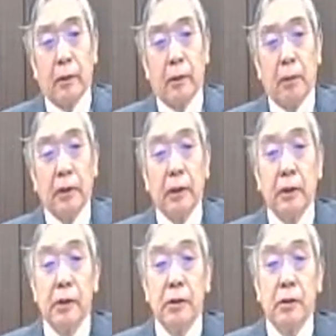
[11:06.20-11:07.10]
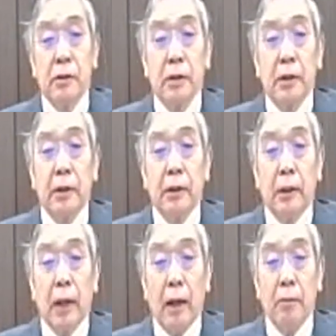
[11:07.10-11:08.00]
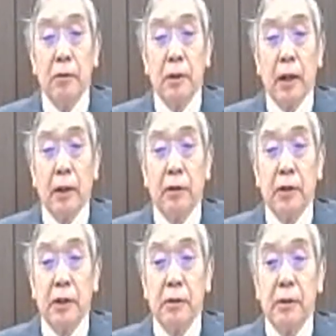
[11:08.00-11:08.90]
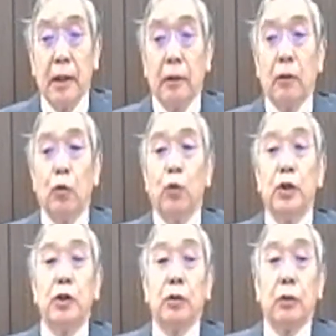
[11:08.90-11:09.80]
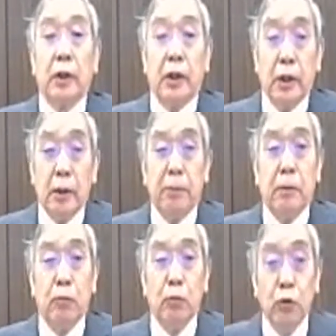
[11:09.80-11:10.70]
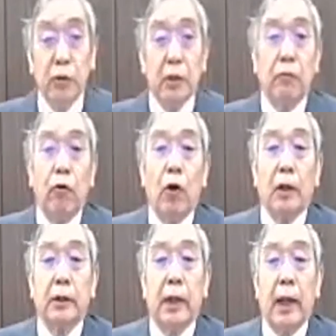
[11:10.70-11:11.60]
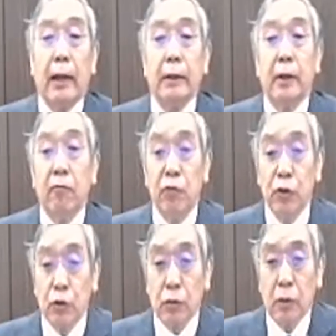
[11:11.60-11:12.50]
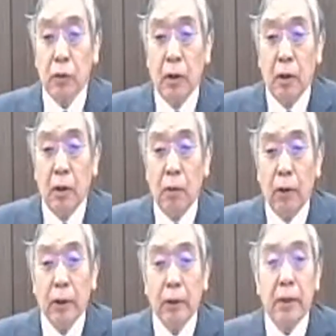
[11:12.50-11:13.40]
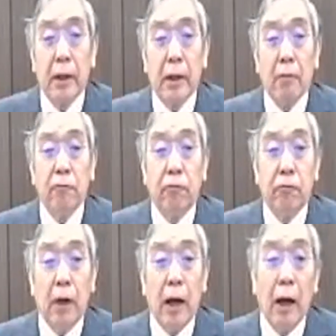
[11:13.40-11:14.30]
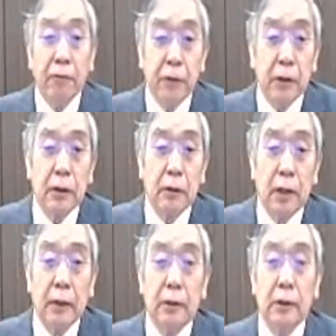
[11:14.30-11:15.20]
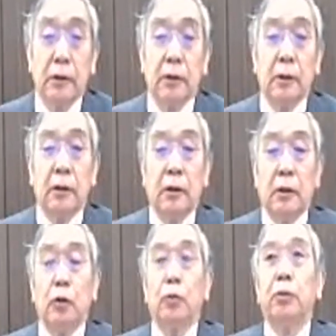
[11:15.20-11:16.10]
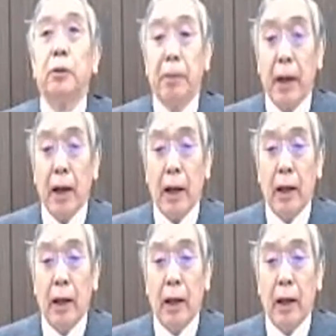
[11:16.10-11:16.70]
But it is in times like these that we should keep moving forward and envision what may come after the crisis to prepare